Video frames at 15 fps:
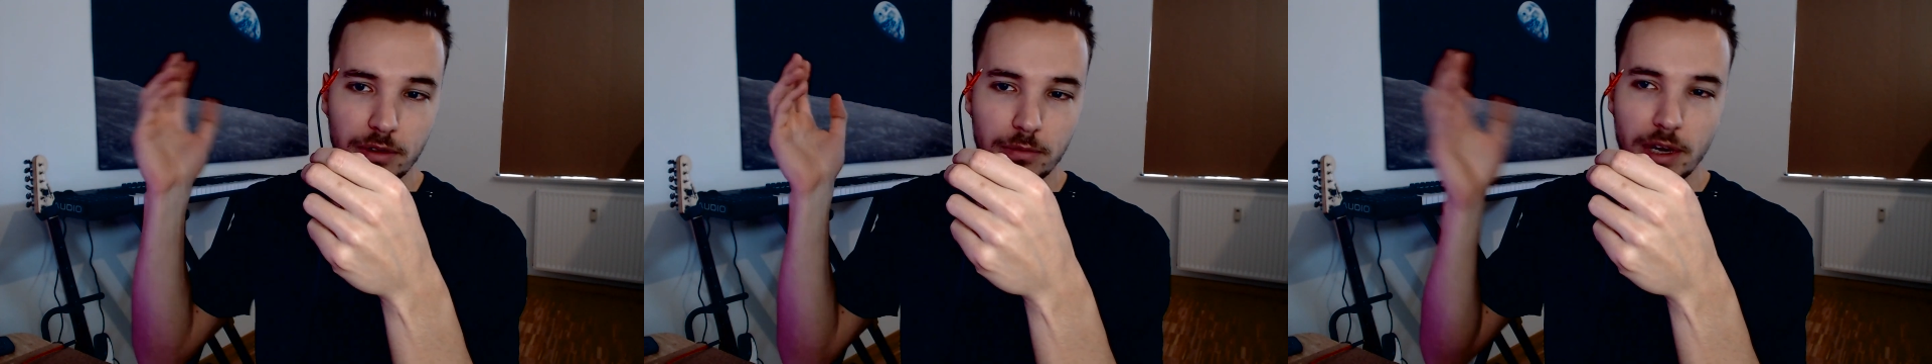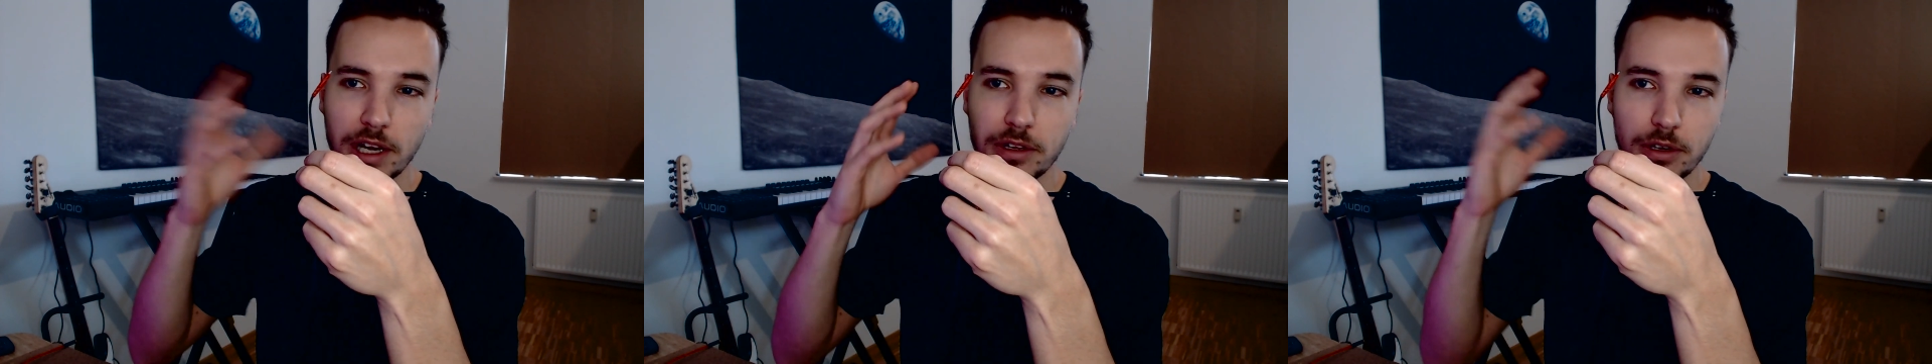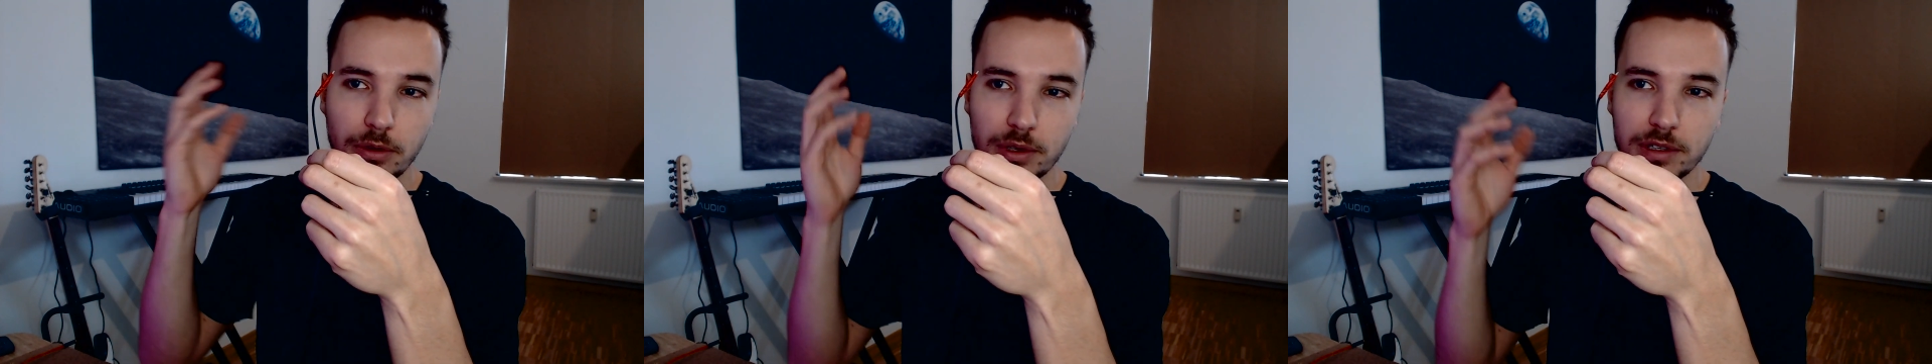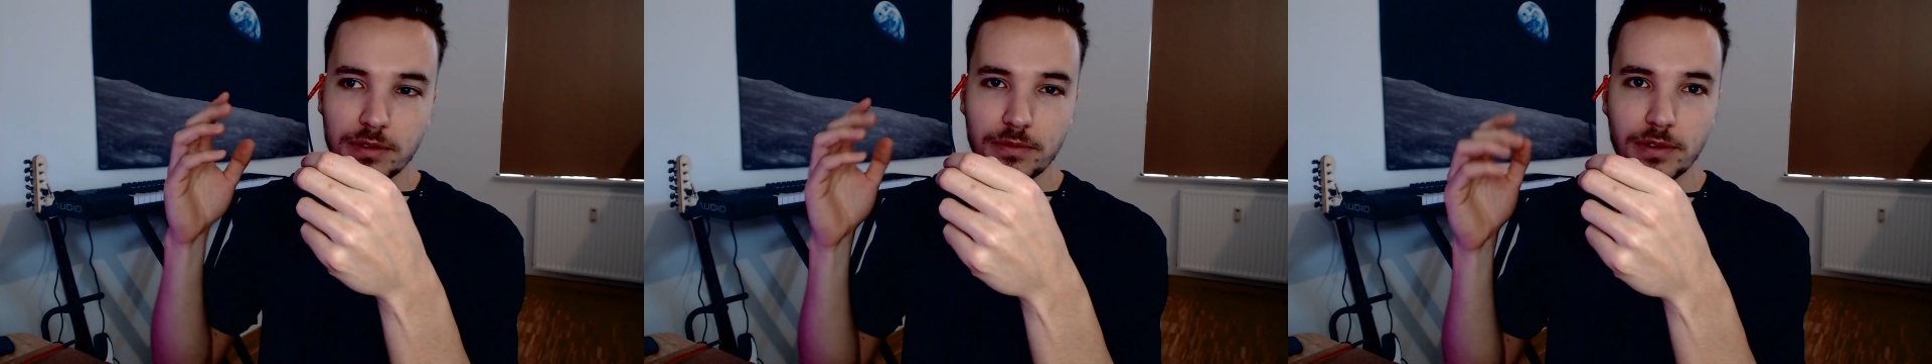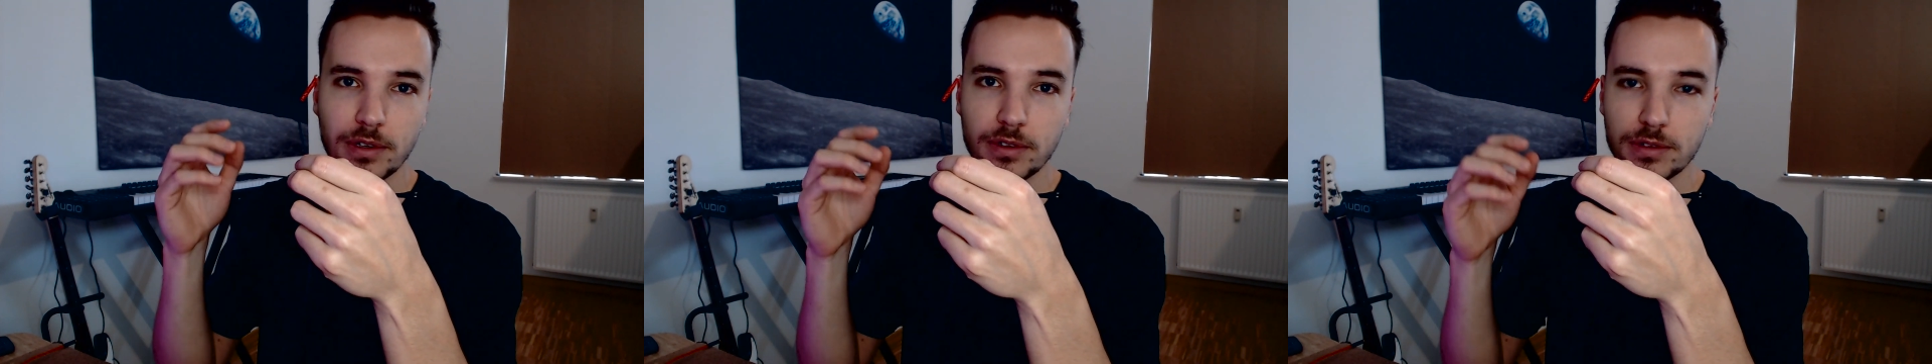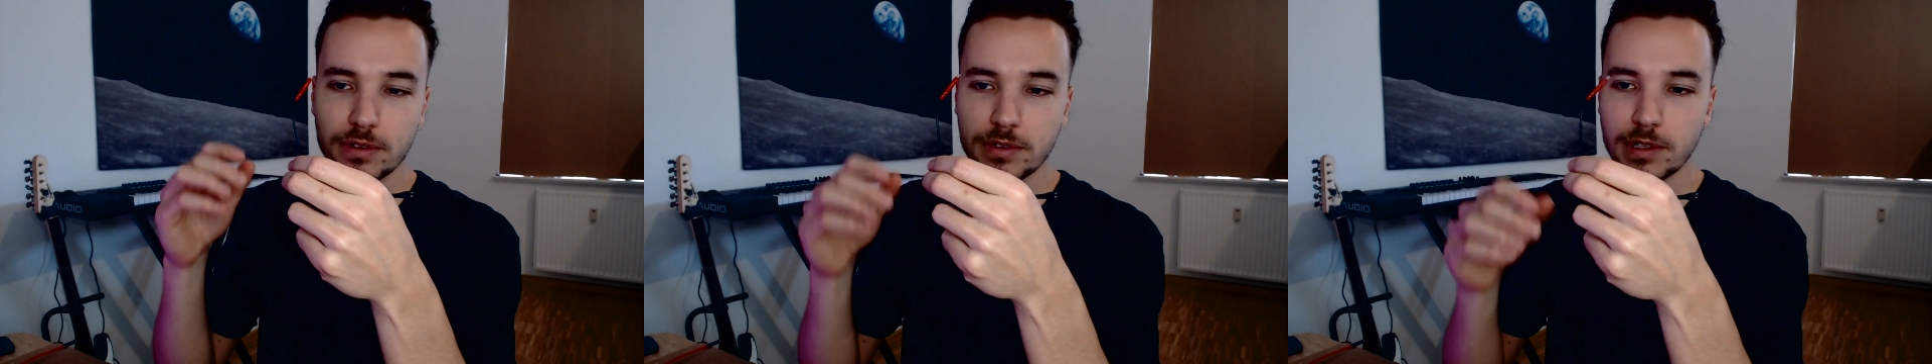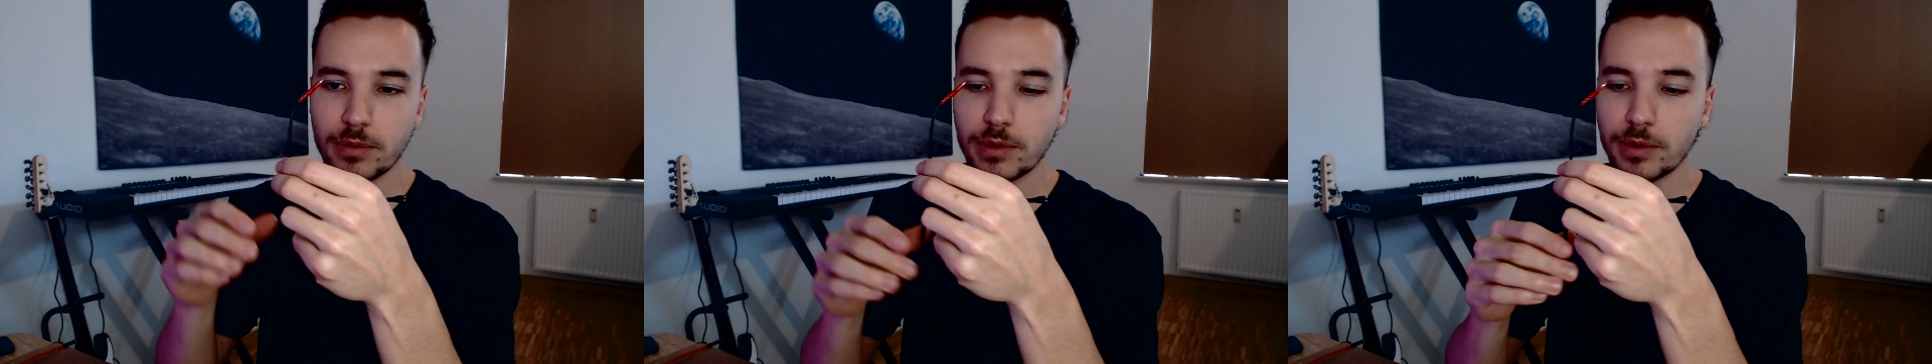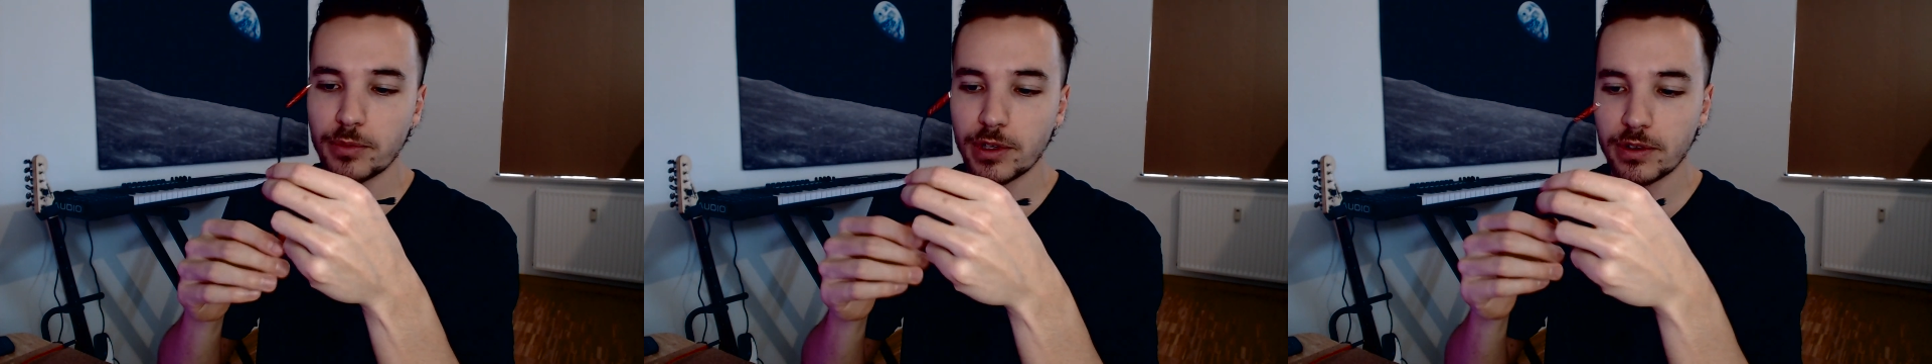radio interference or
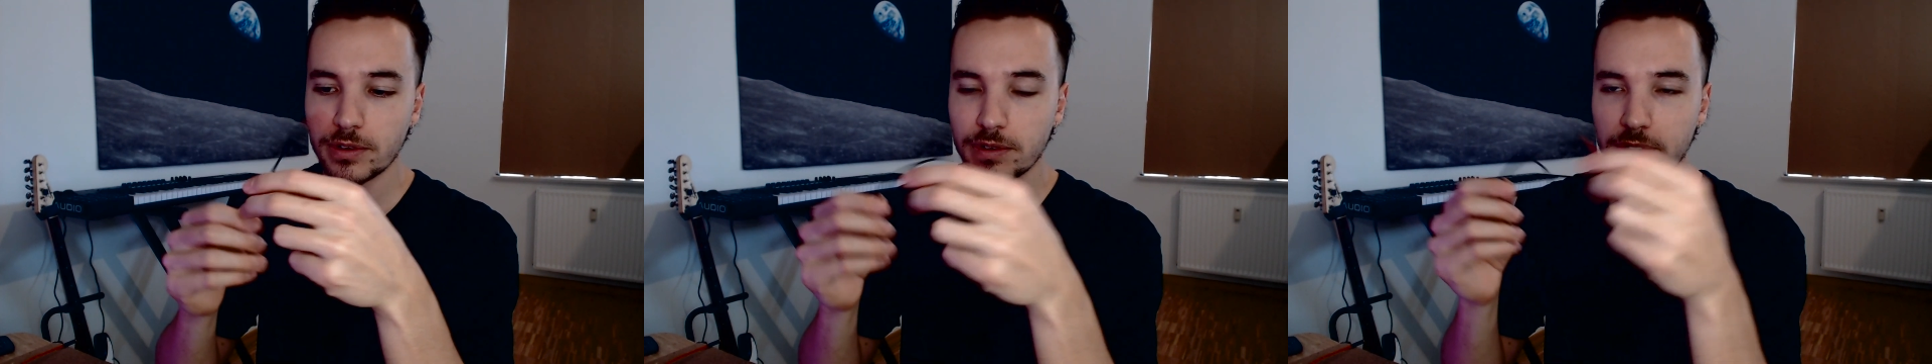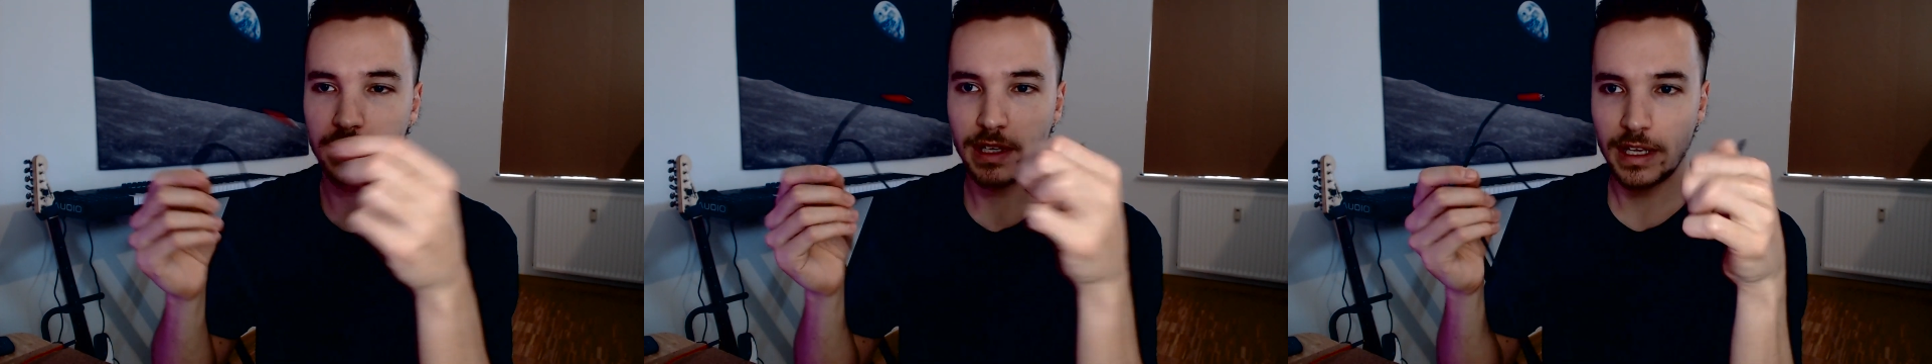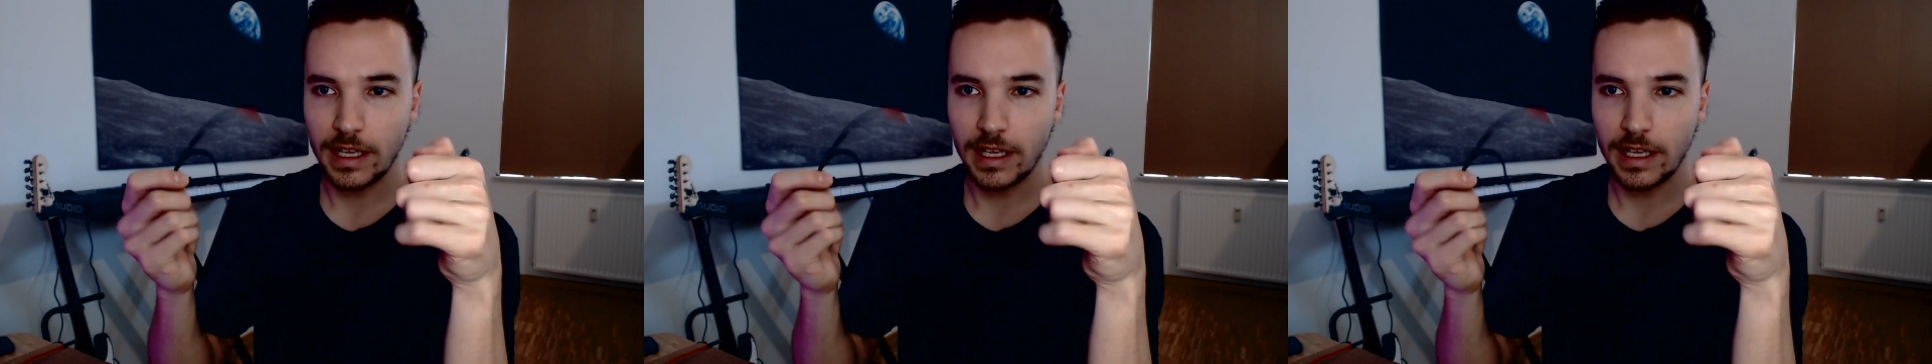something, because